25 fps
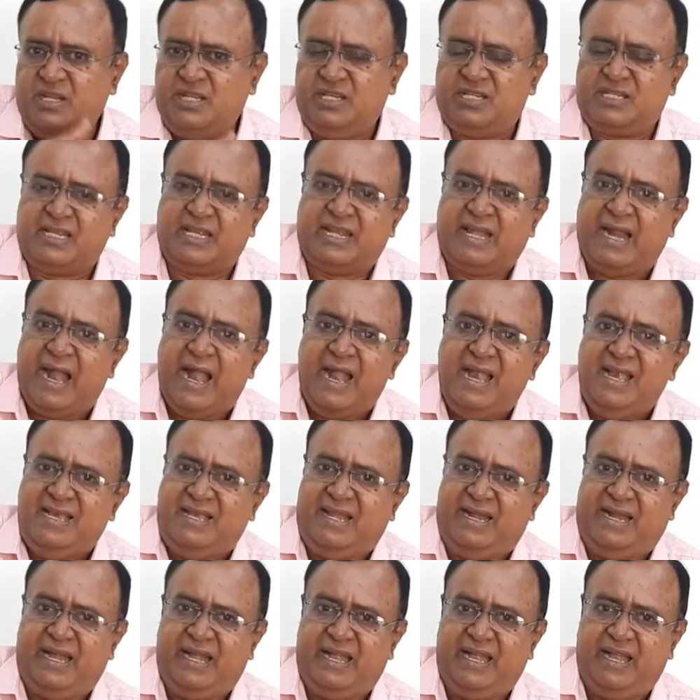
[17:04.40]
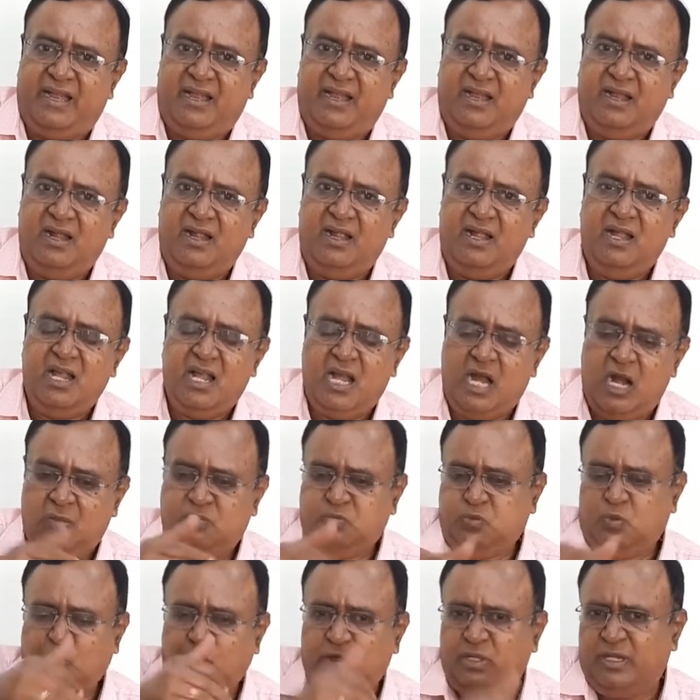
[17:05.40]
is granted,
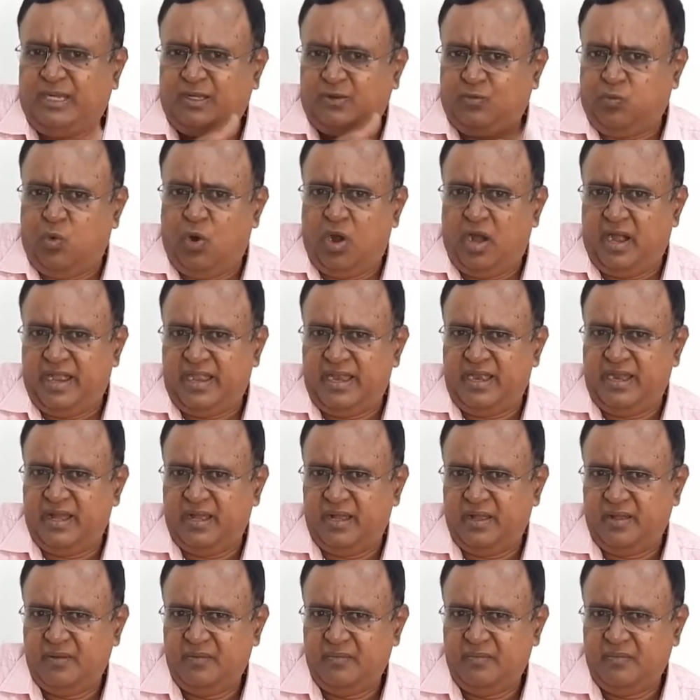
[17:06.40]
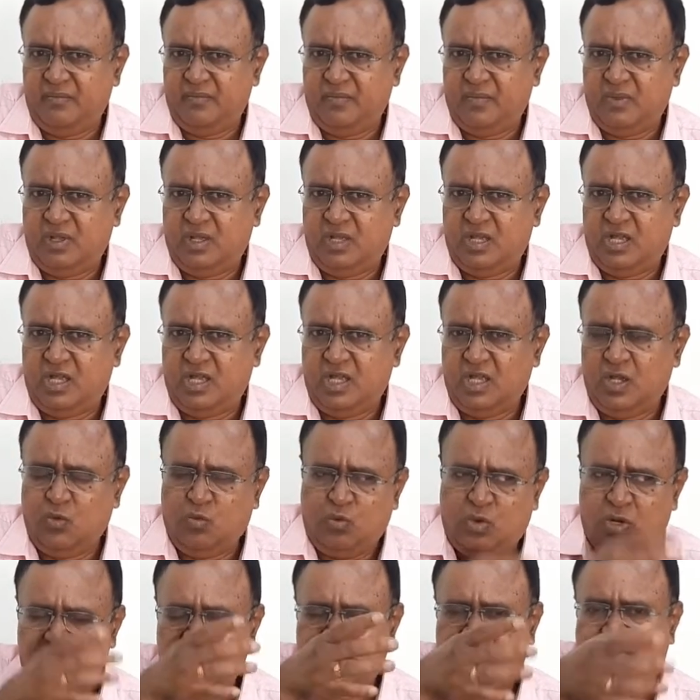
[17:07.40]
up to that void,
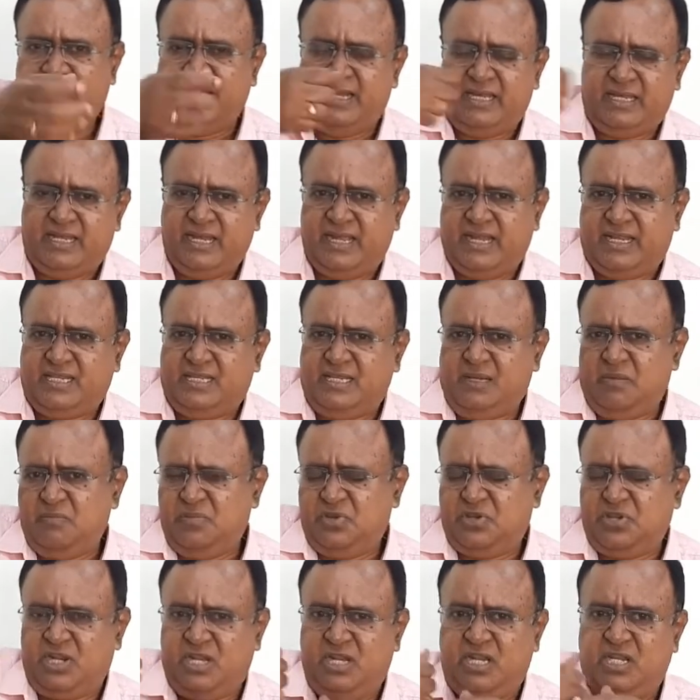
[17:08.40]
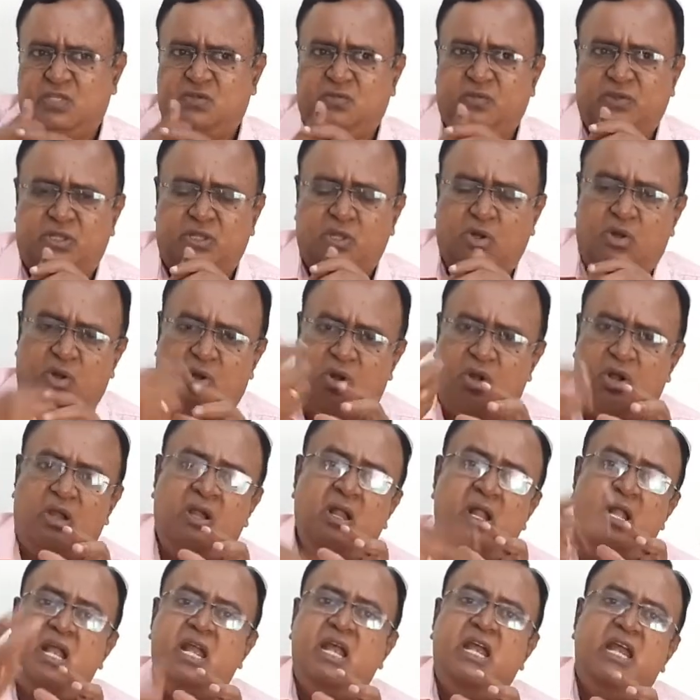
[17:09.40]
once that exemption is
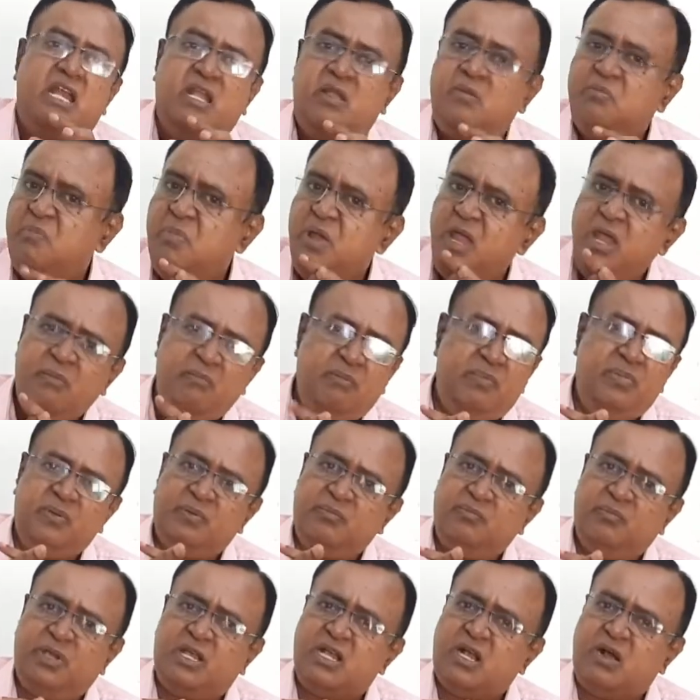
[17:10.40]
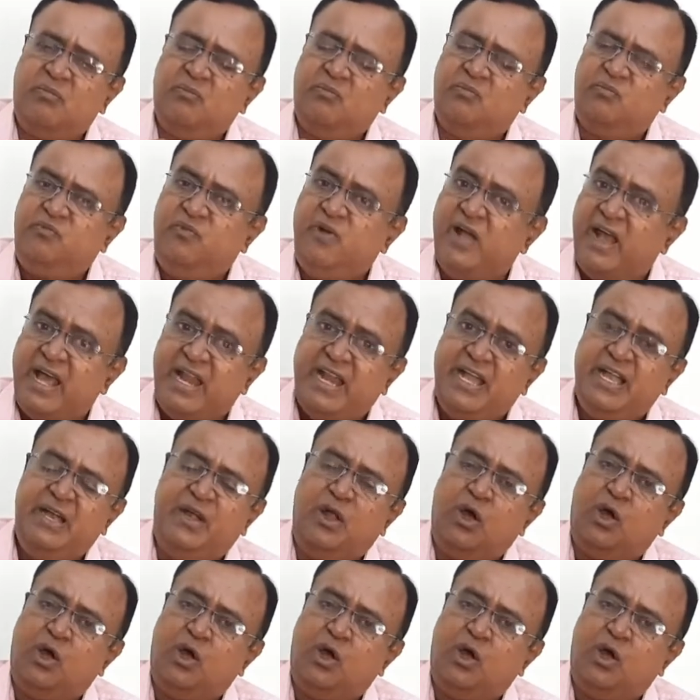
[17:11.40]
withdrawn, it may become valid